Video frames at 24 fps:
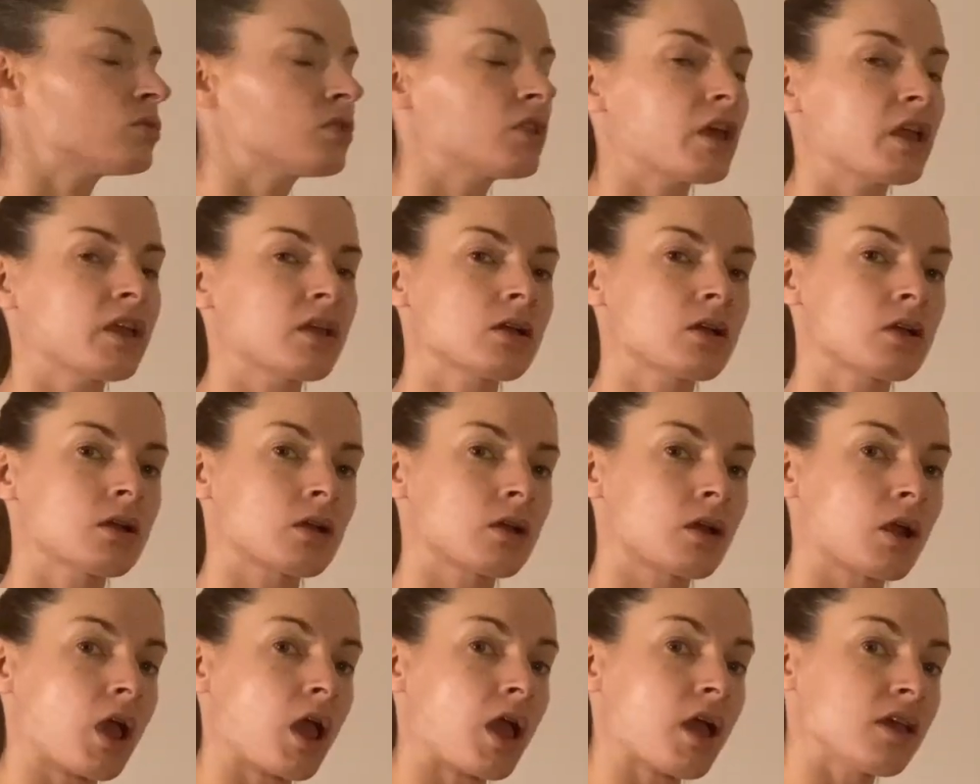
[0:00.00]
like
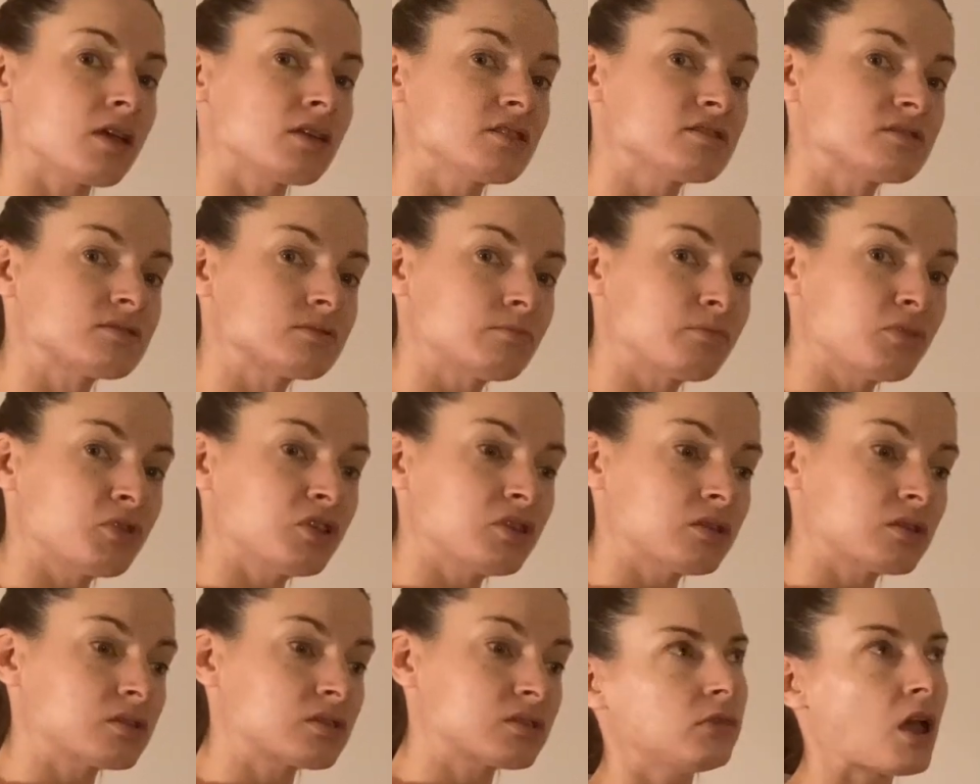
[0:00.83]
her eggs
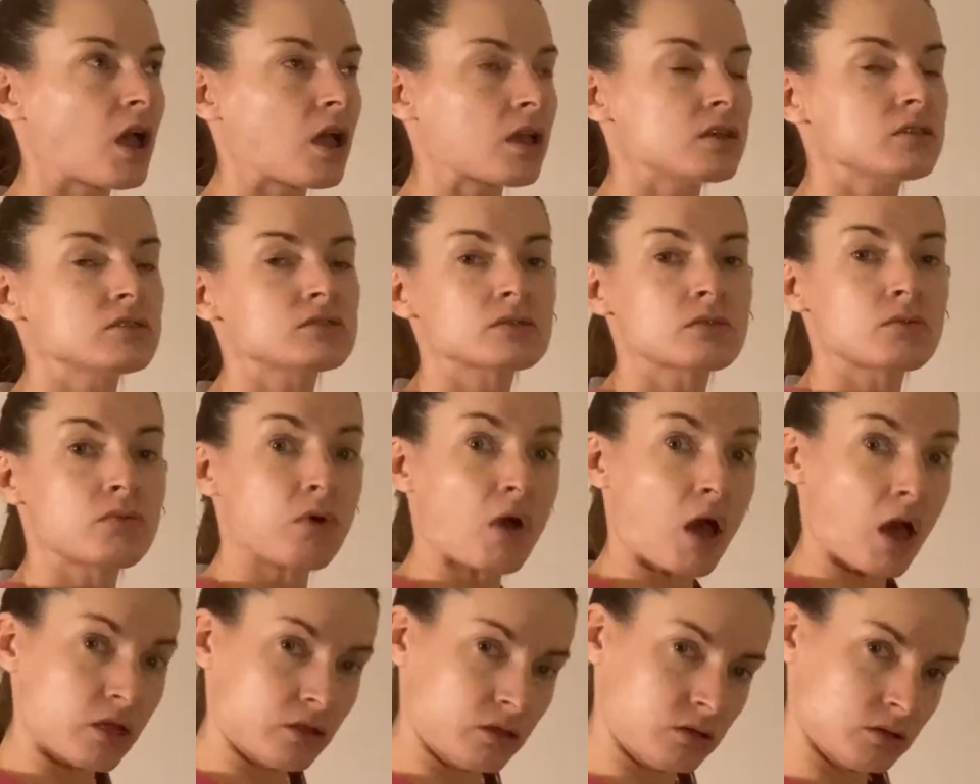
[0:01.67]
being not as
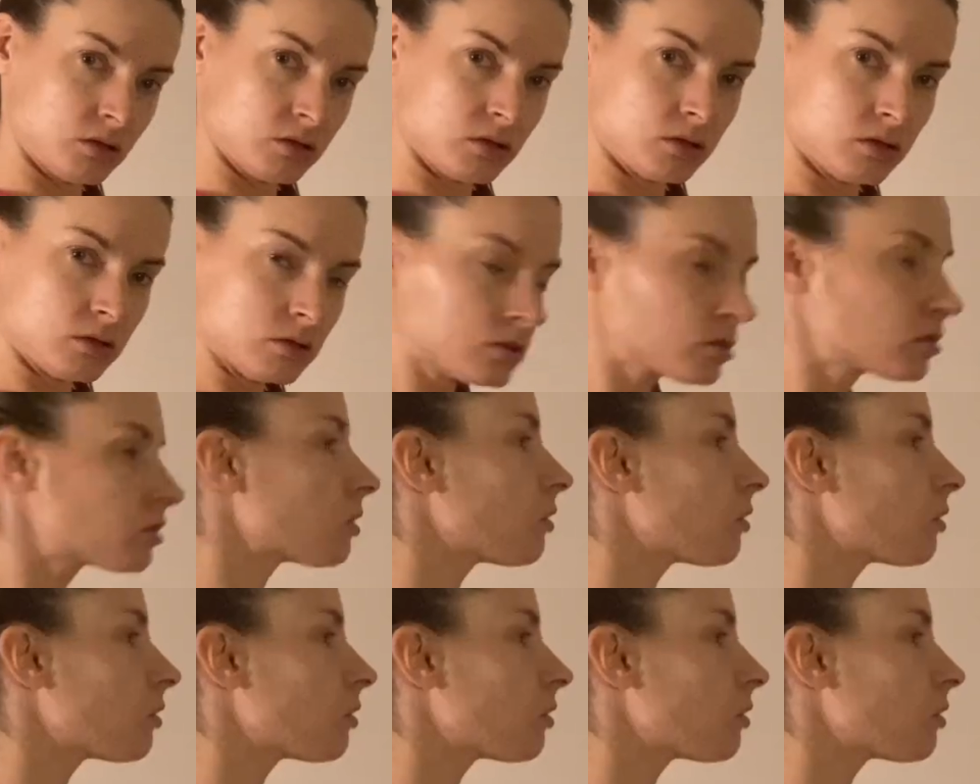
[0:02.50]
quality.